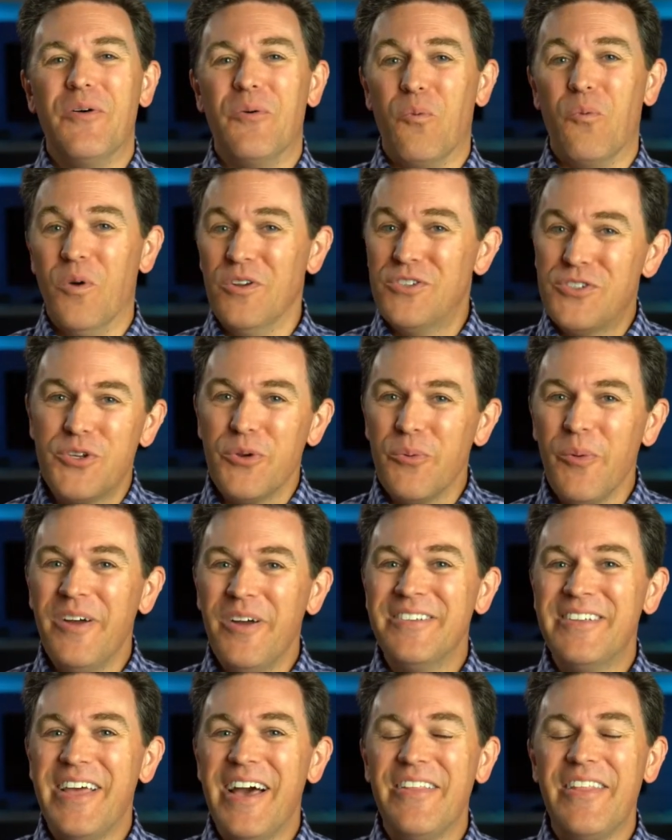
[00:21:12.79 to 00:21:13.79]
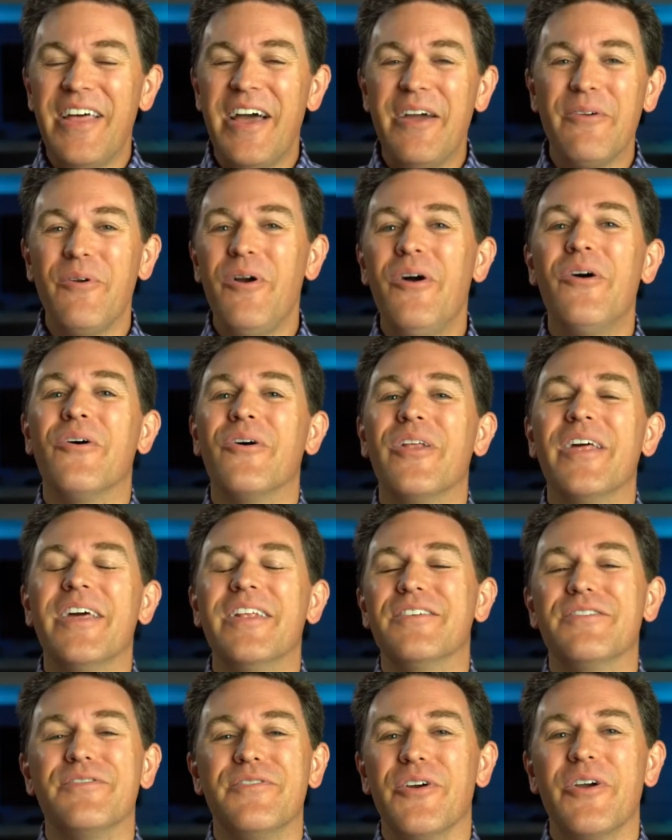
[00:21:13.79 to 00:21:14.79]
once you run down that road, it
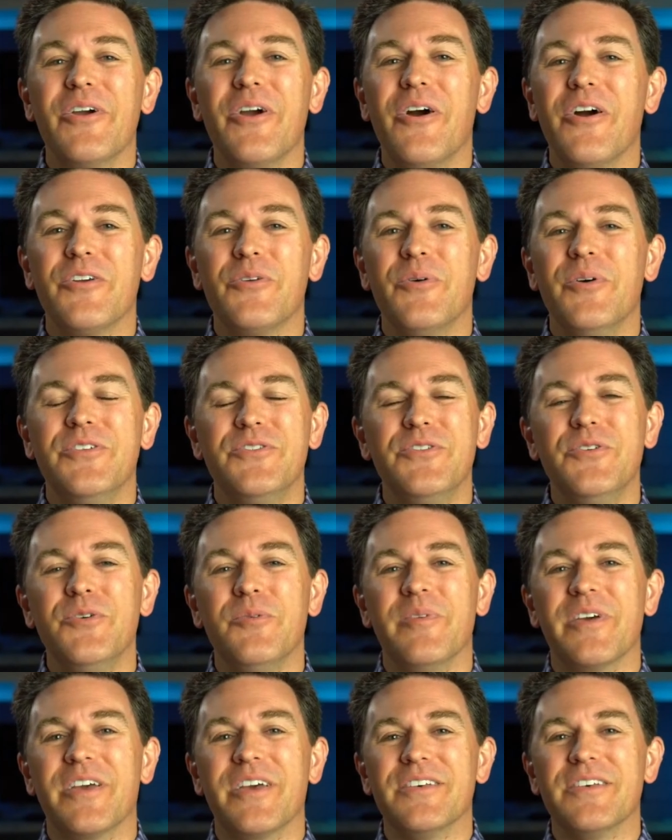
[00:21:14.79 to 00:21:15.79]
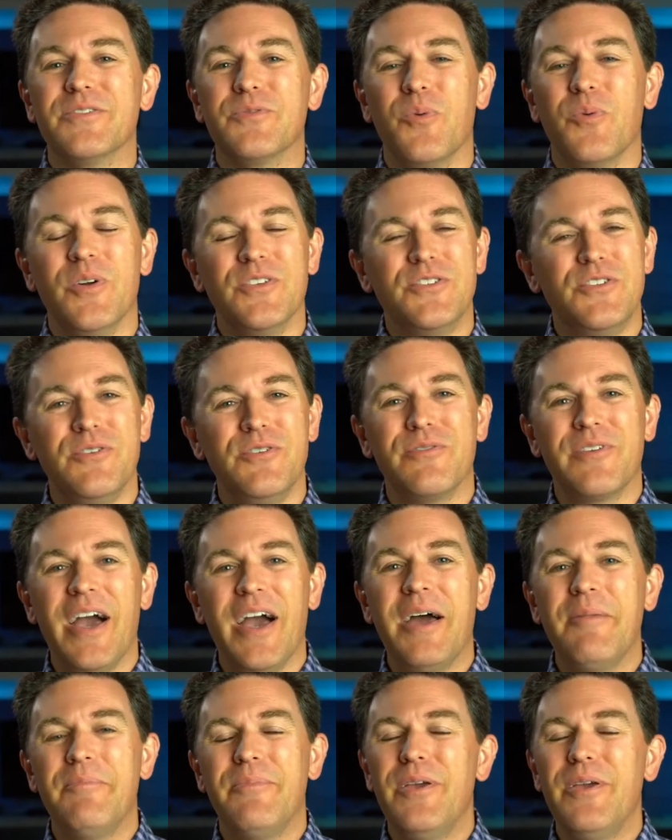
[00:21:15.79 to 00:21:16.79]
is very hard to undo, because once you've
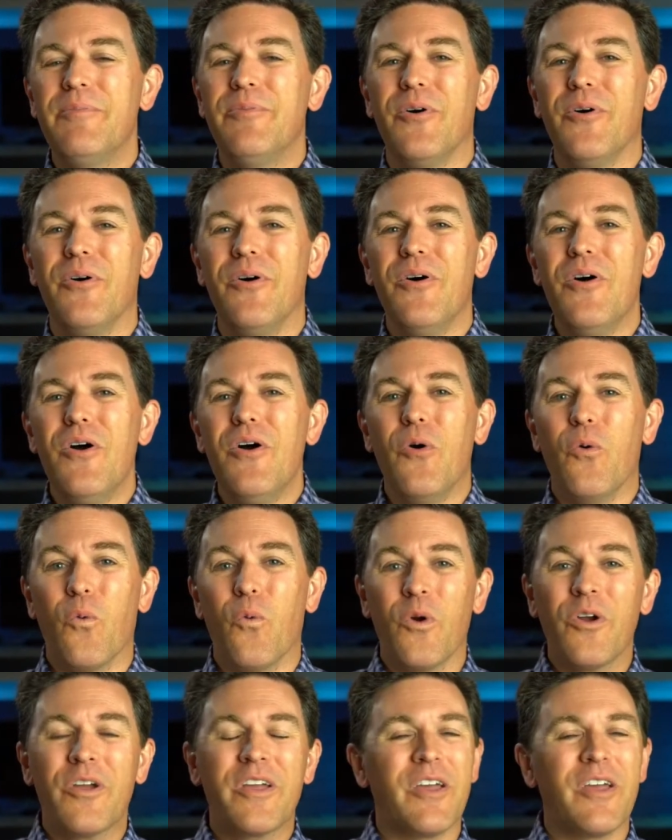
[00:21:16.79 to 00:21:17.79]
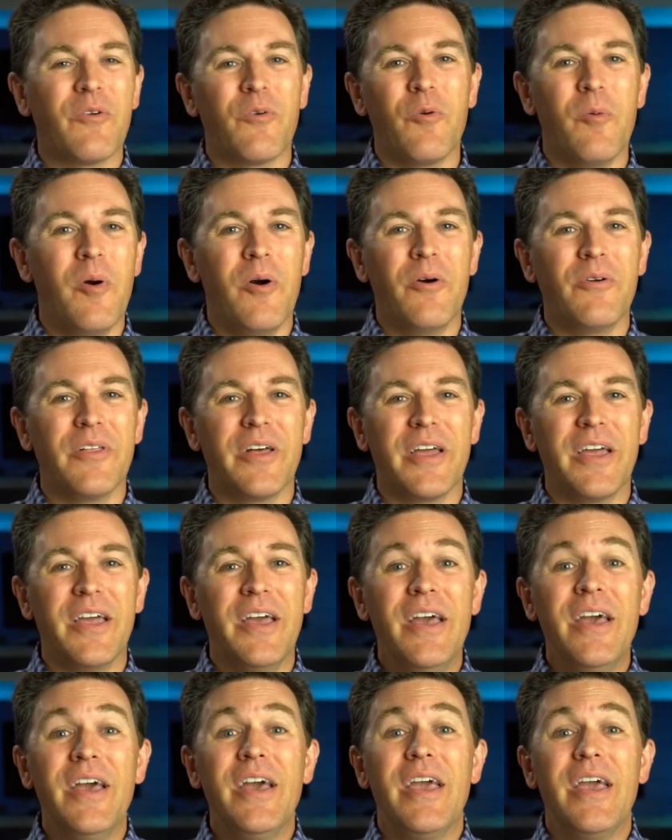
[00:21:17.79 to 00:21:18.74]
got people working remotely,